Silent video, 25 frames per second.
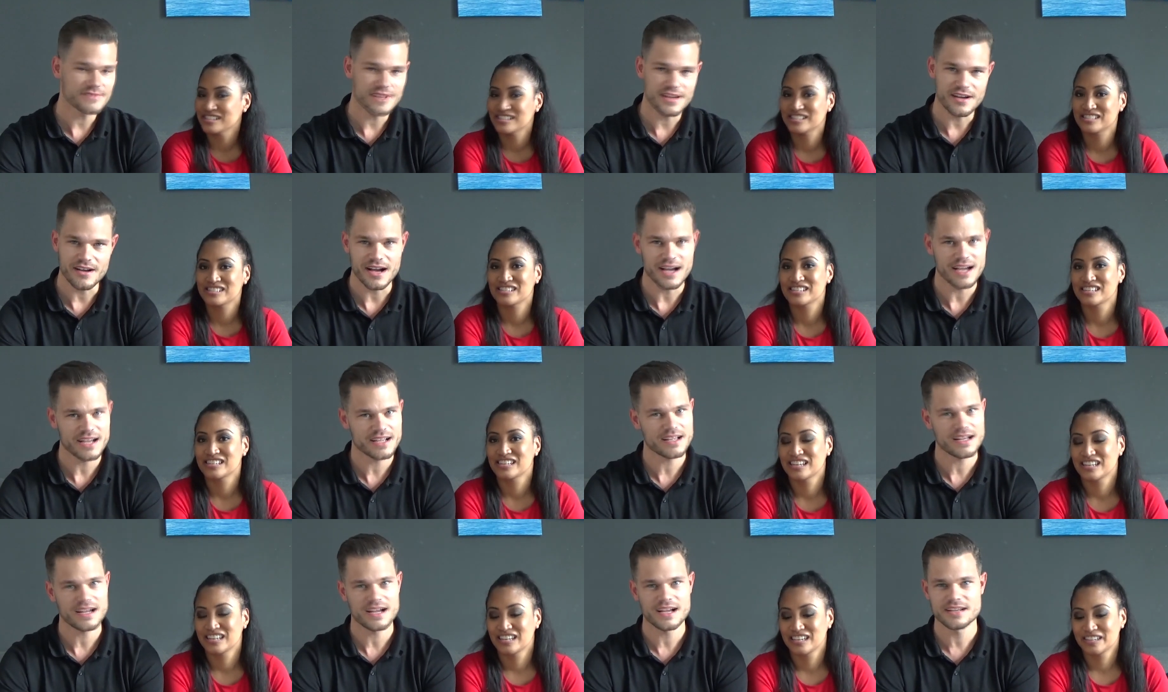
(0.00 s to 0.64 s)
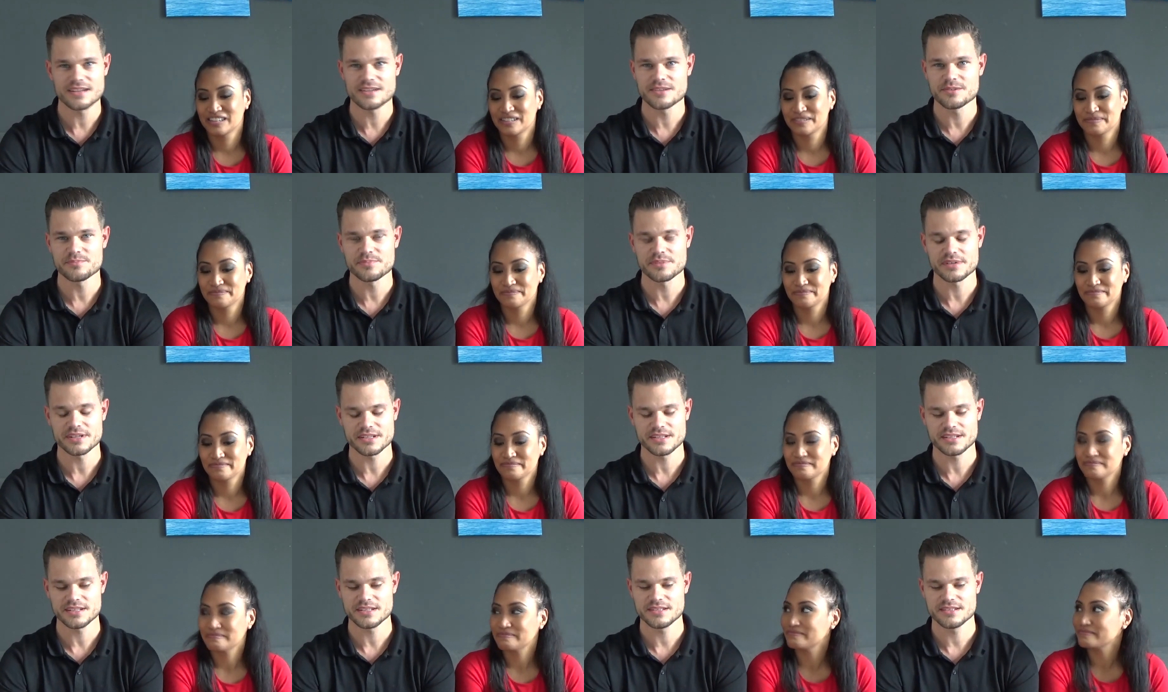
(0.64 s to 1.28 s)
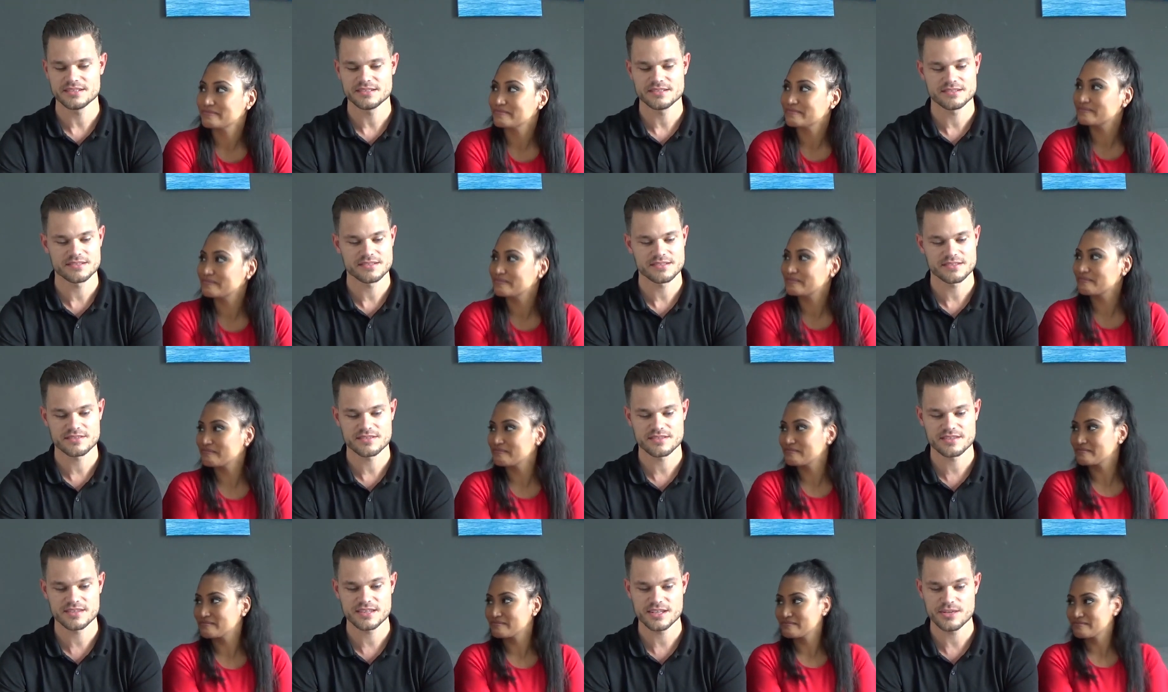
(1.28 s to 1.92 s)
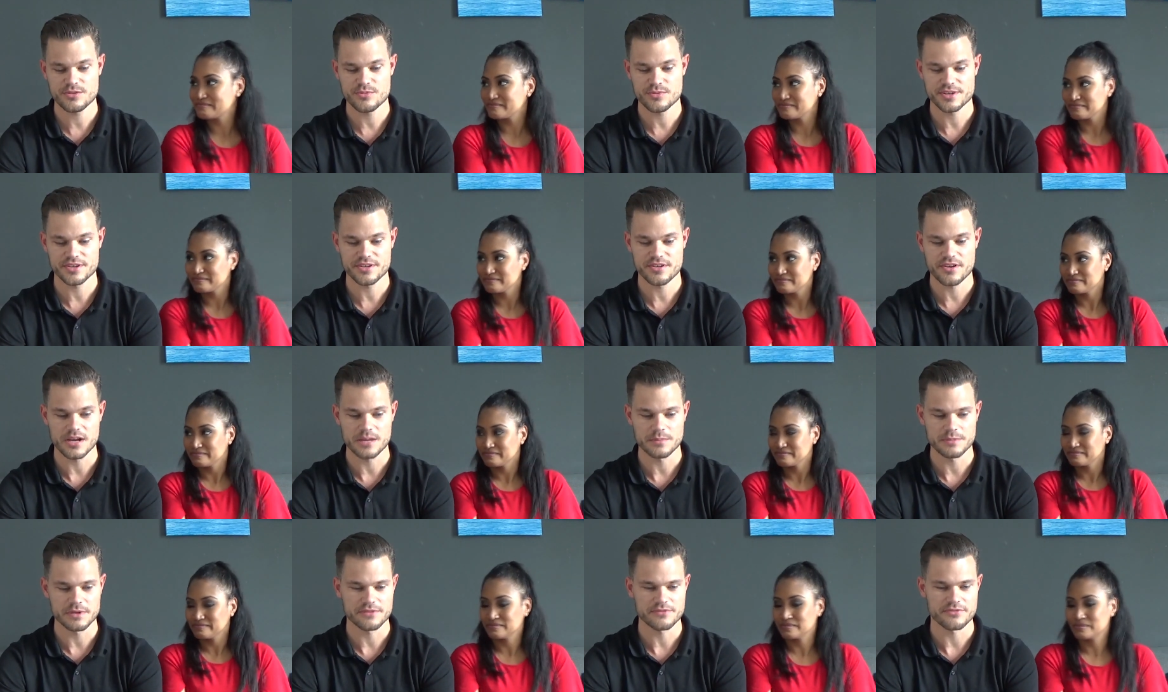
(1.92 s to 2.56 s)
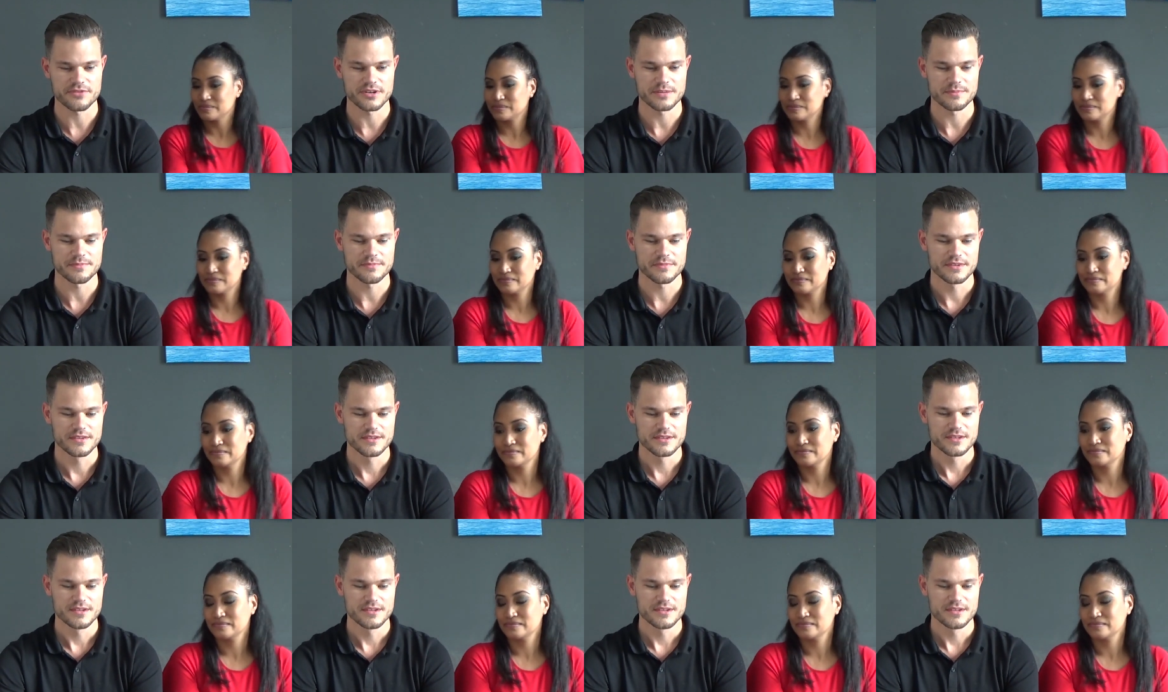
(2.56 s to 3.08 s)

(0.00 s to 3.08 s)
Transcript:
Speaker 1: No, I, I completely see where you're coming from.